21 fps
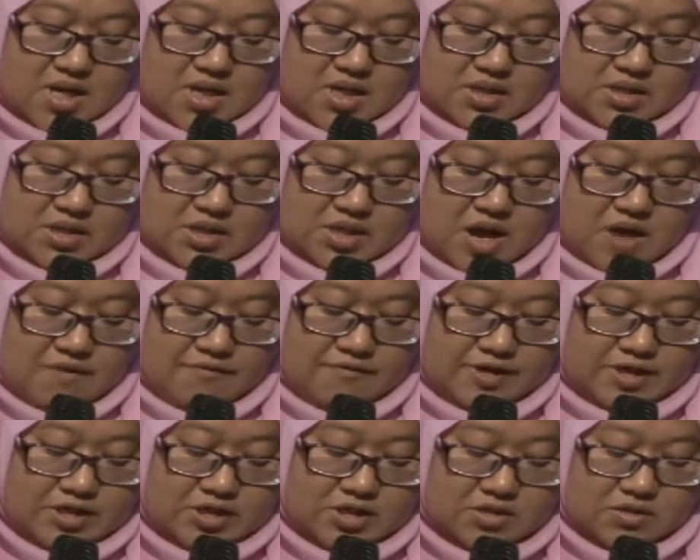the
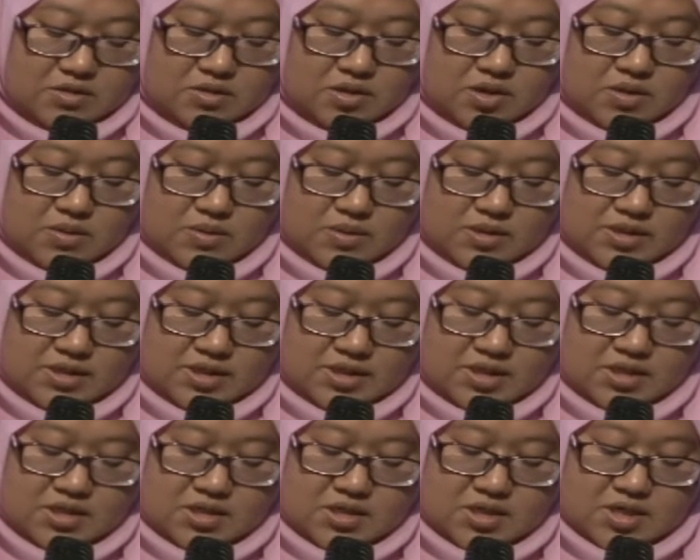official
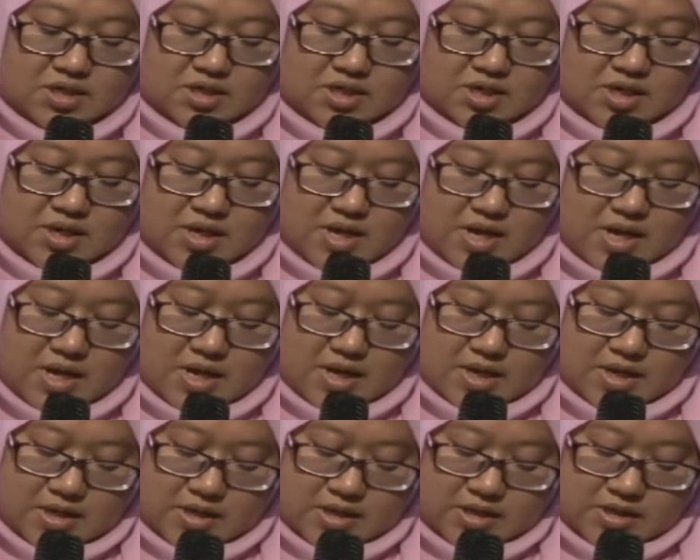loosened
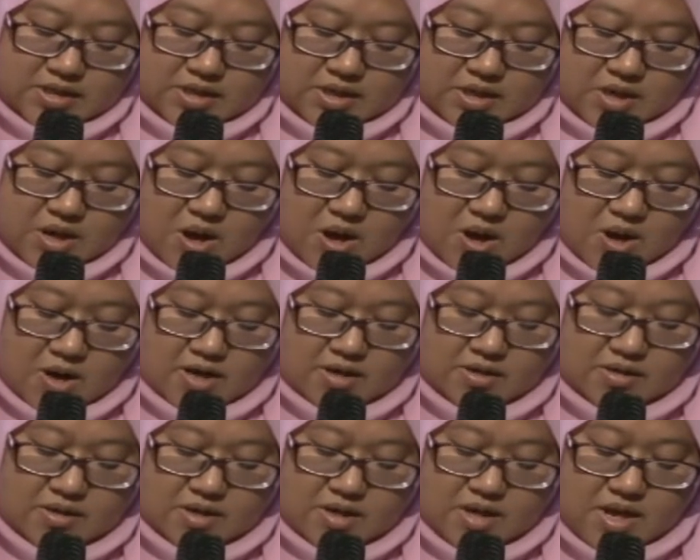the
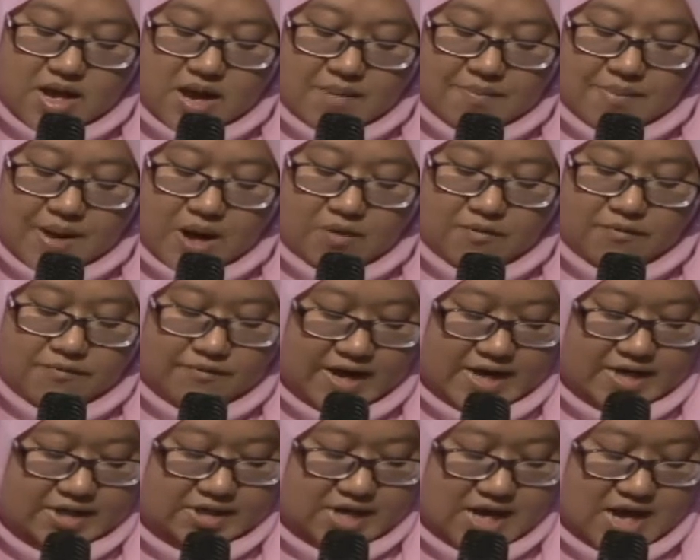cord about
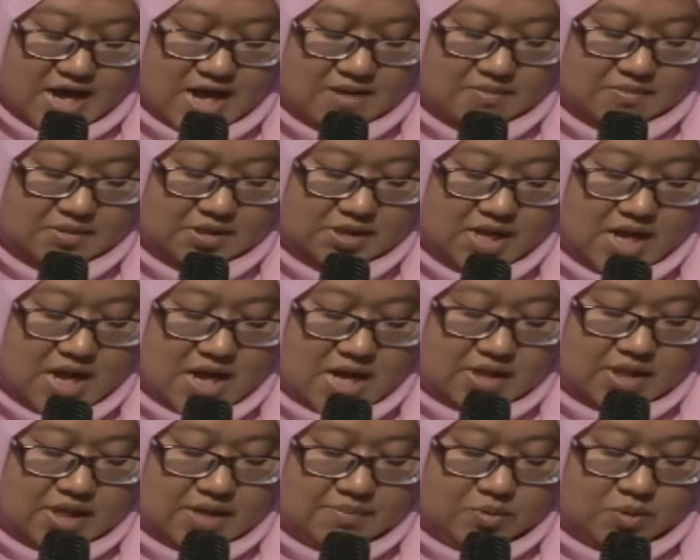5 times.
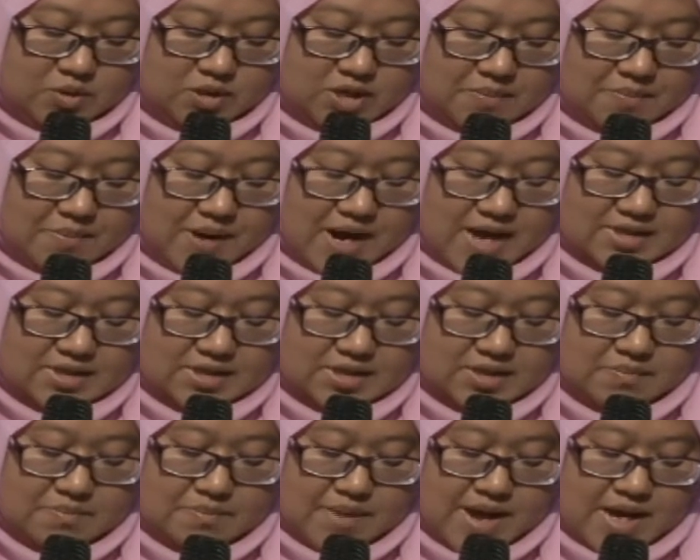They put a
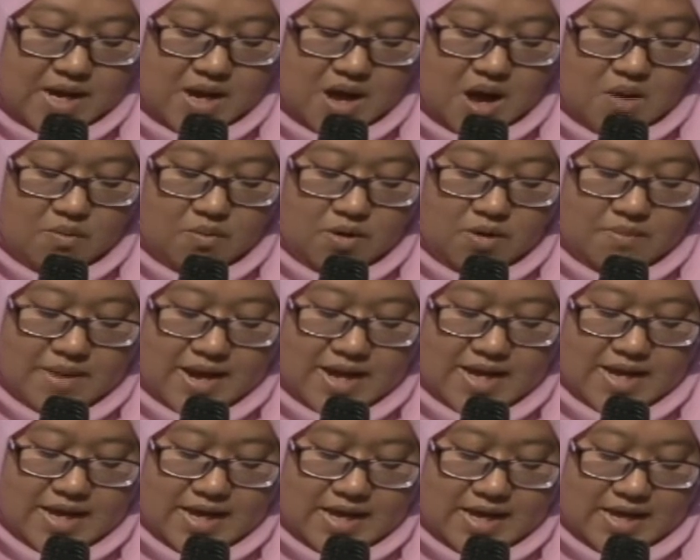plastic bag over my
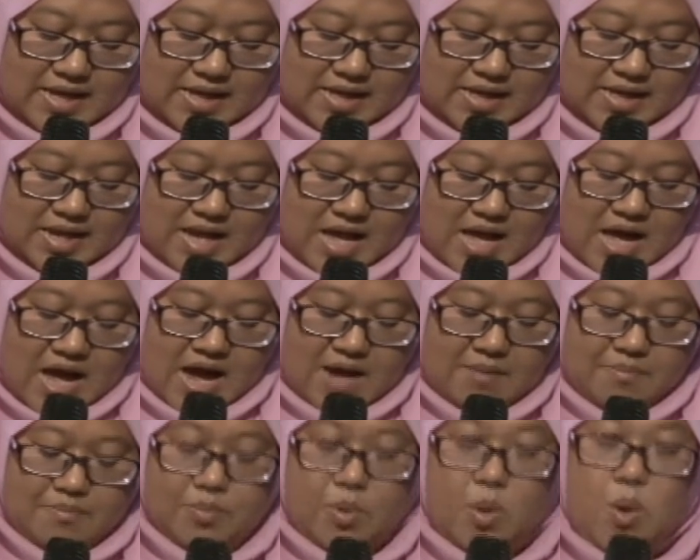head
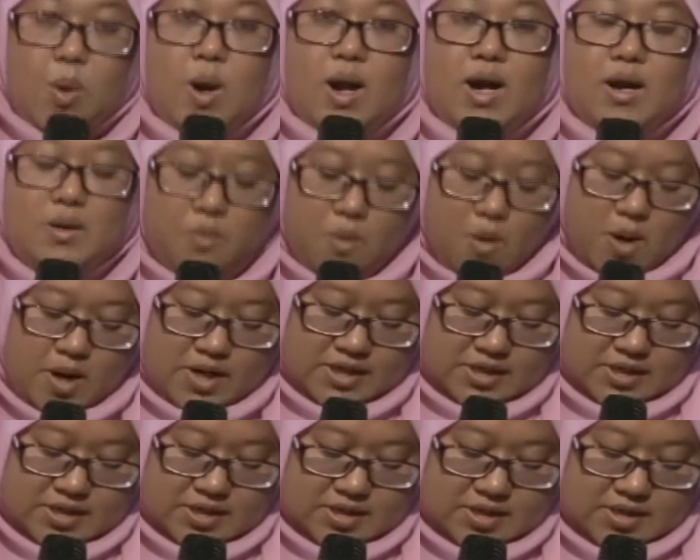and poured
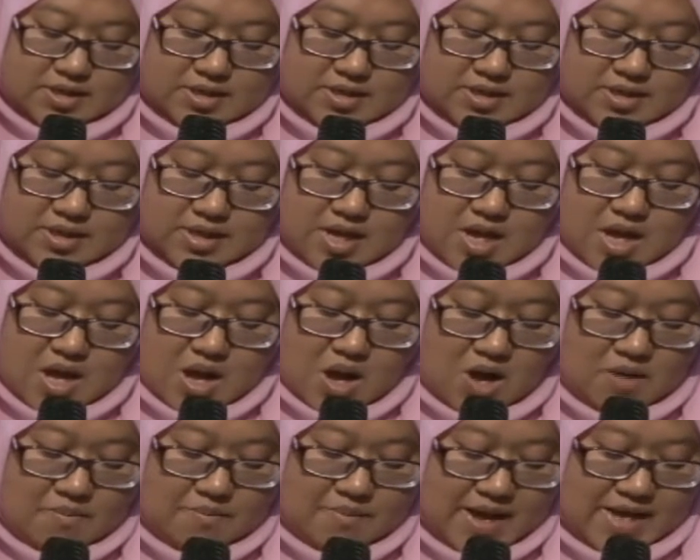water
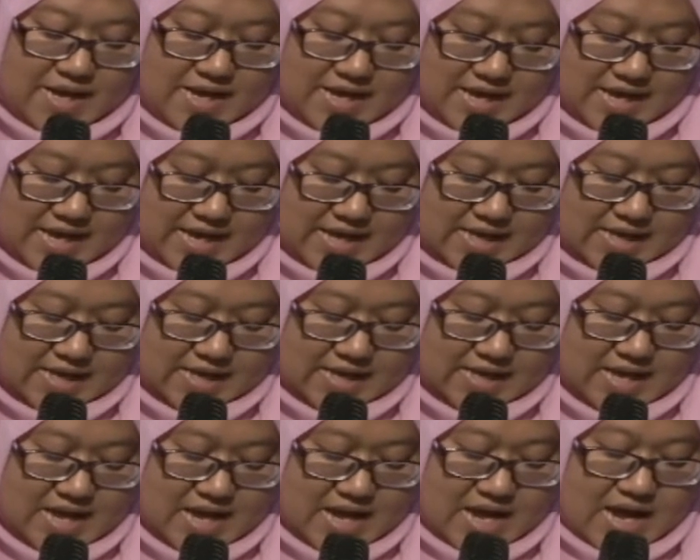on my head
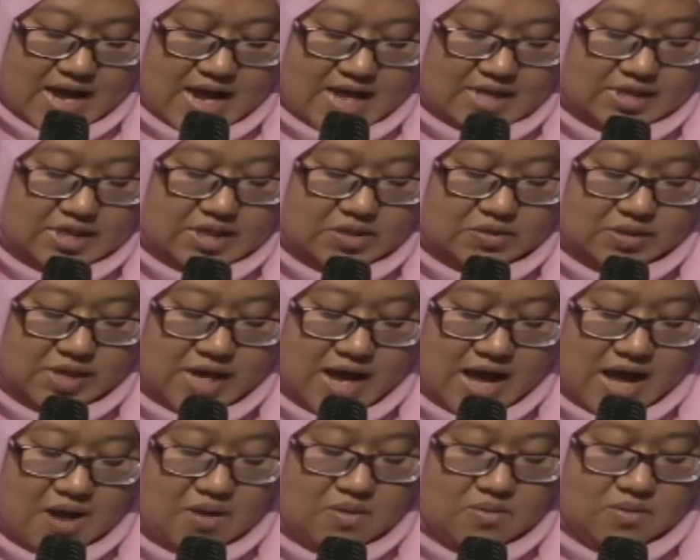until
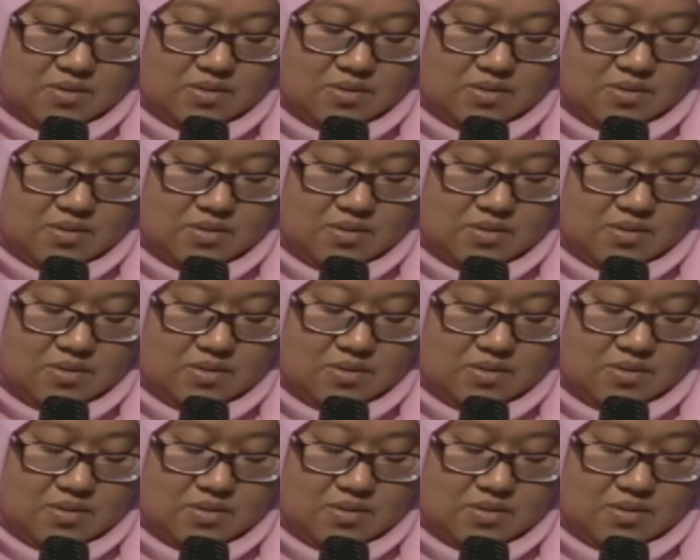down.